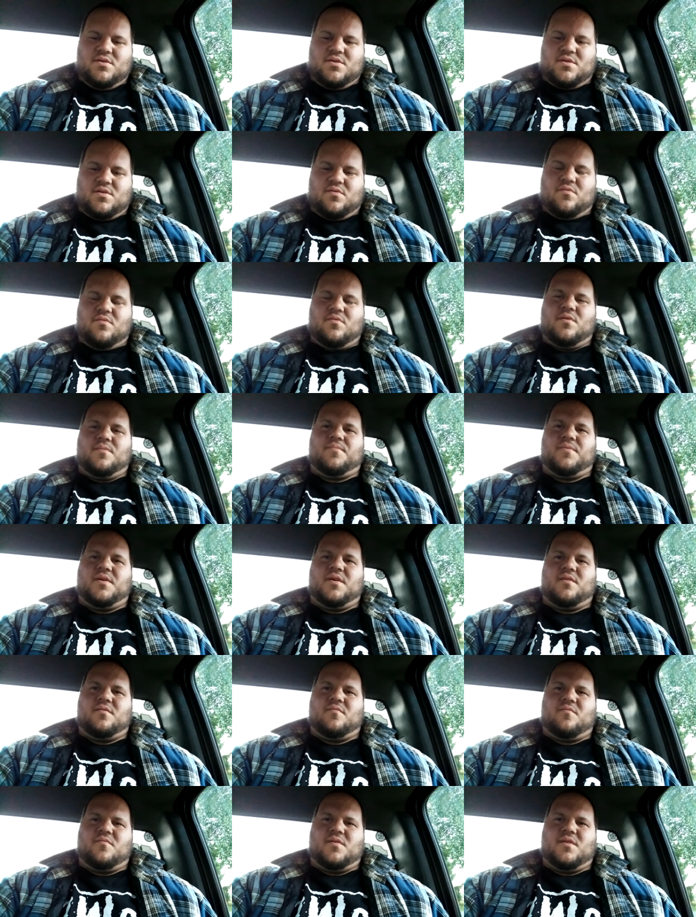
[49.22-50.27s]
just a little
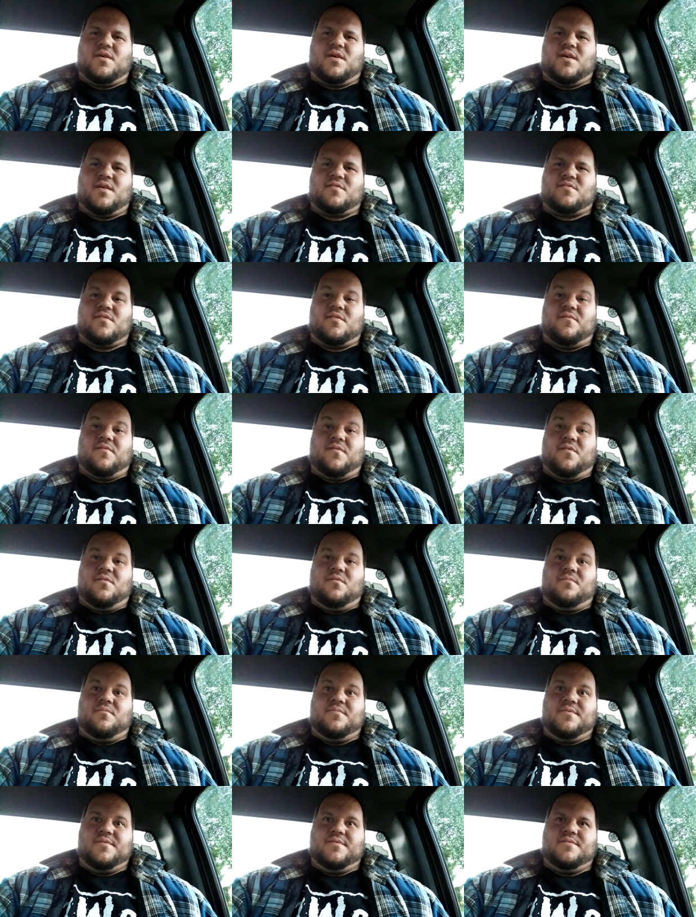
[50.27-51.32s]
update of what I actually film.